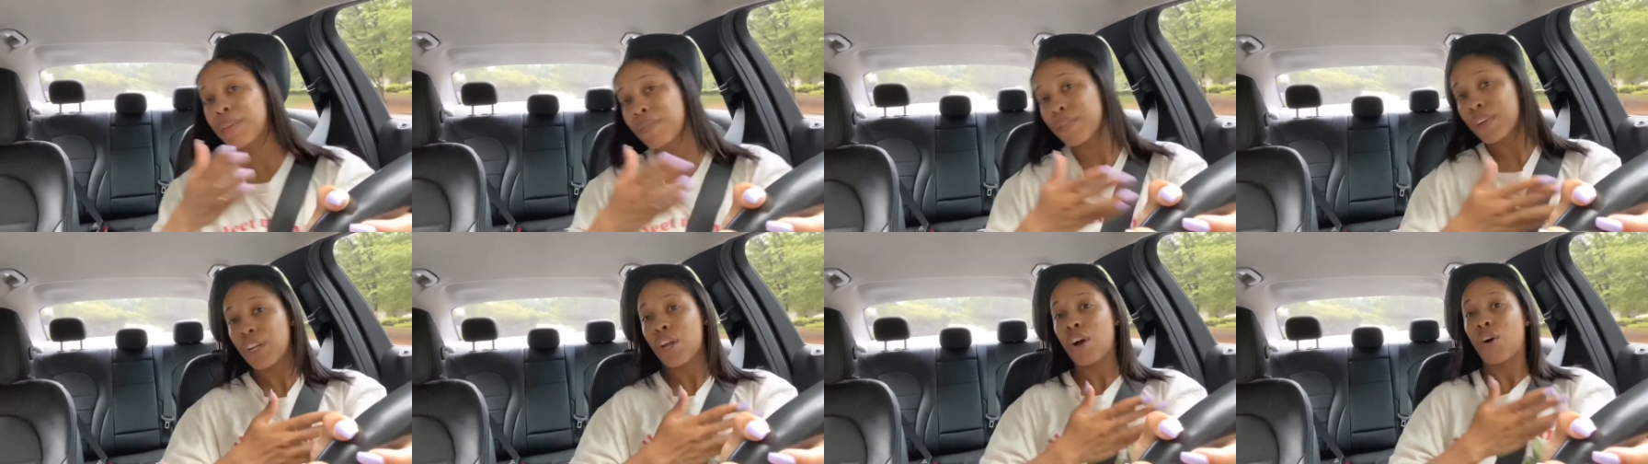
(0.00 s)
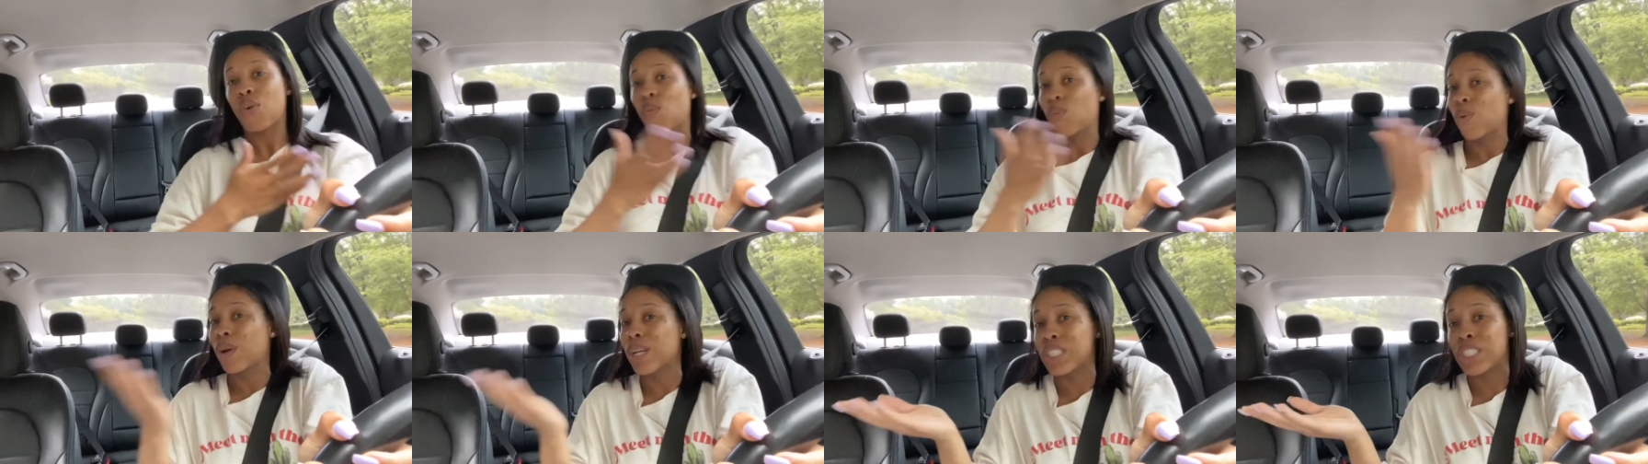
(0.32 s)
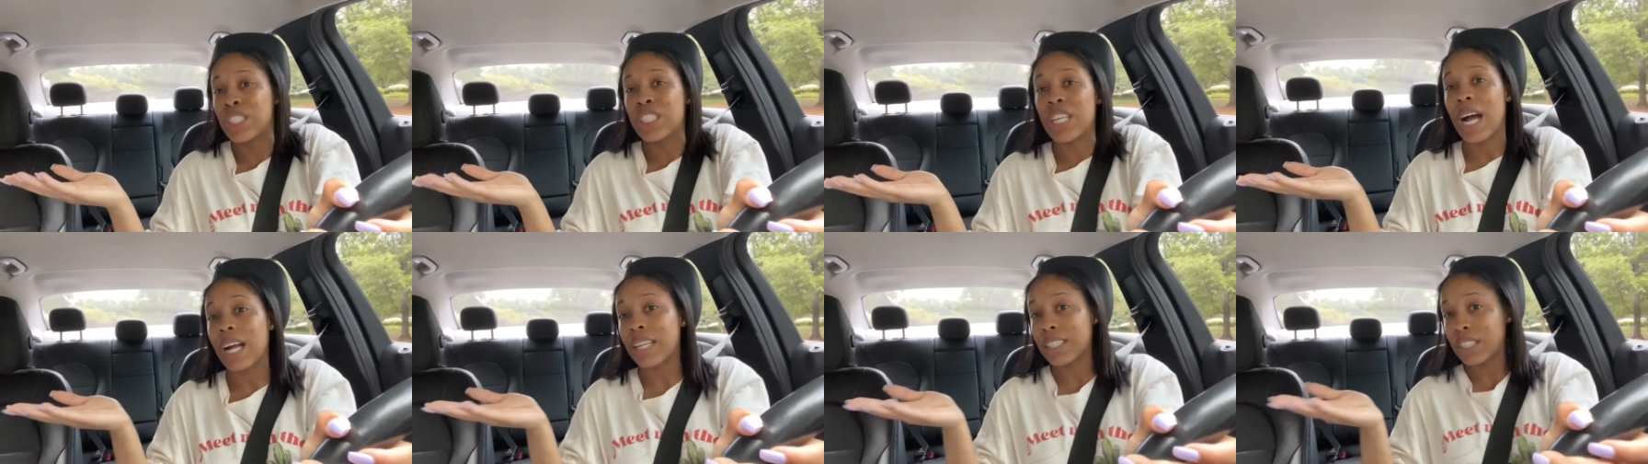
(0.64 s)
even know
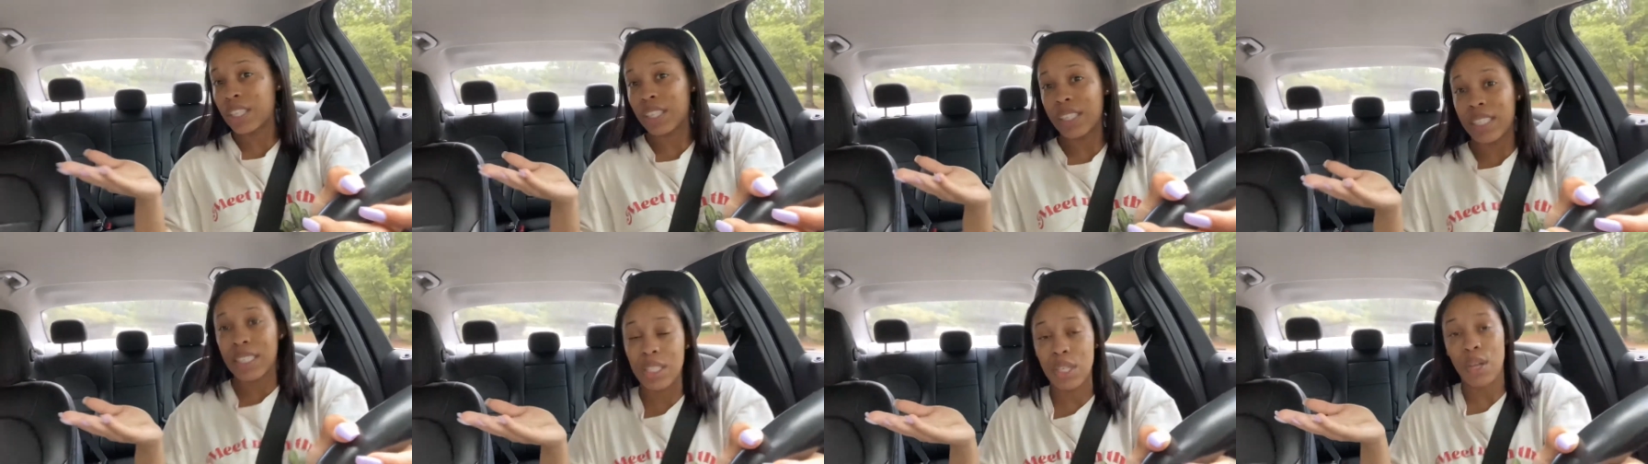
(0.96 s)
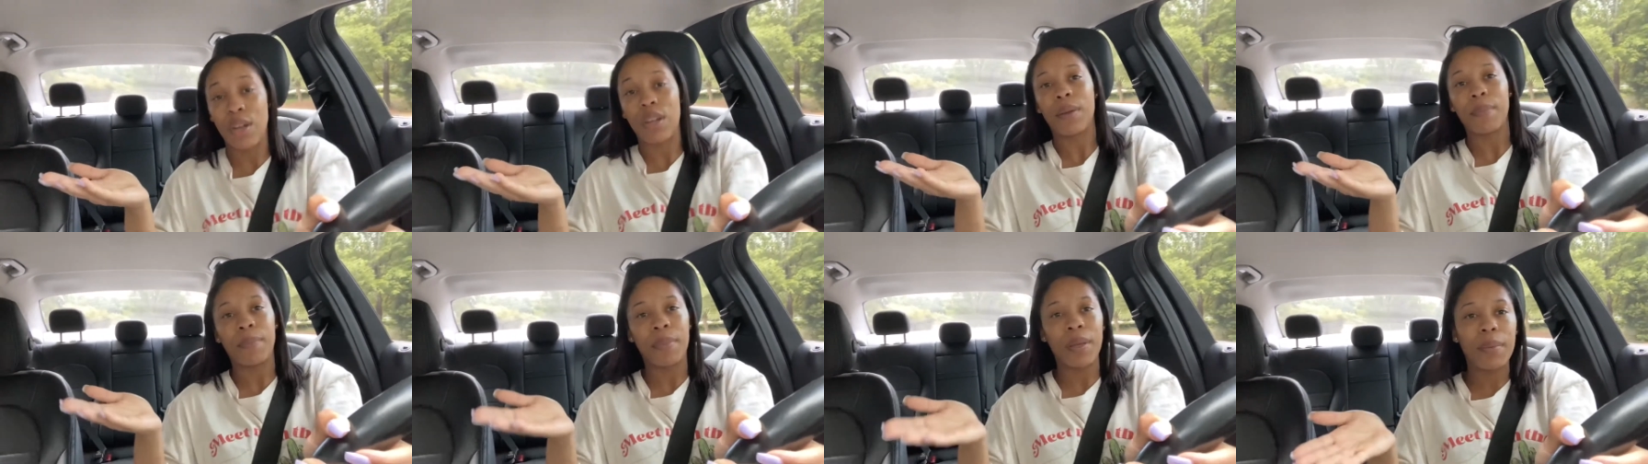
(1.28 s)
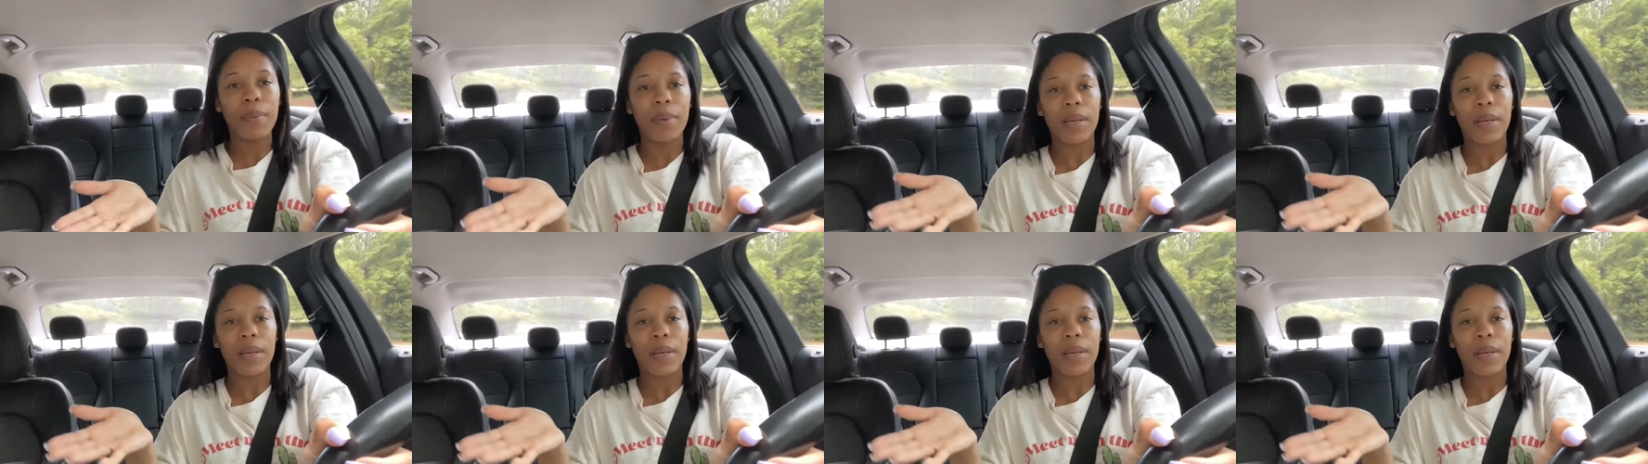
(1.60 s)
which doctor it's going to be